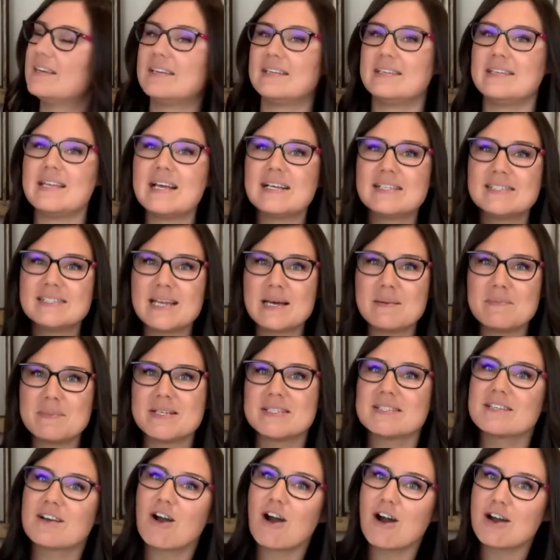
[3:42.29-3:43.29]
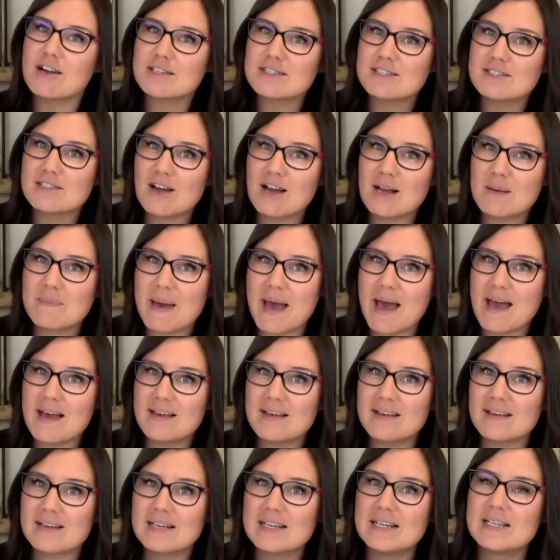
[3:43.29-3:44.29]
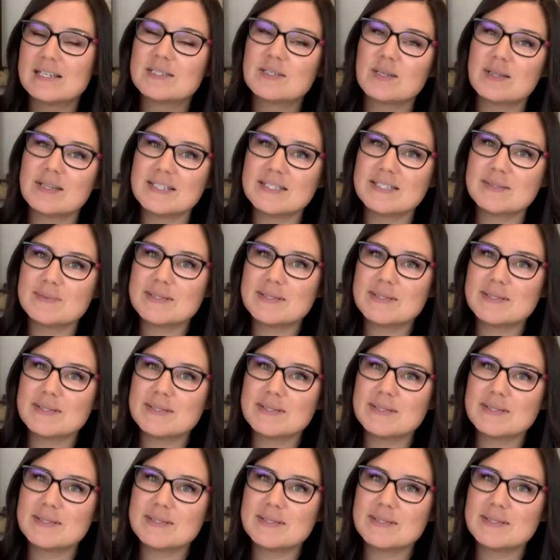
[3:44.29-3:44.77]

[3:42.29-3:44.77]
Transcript: Next up is a cardstock pack. So this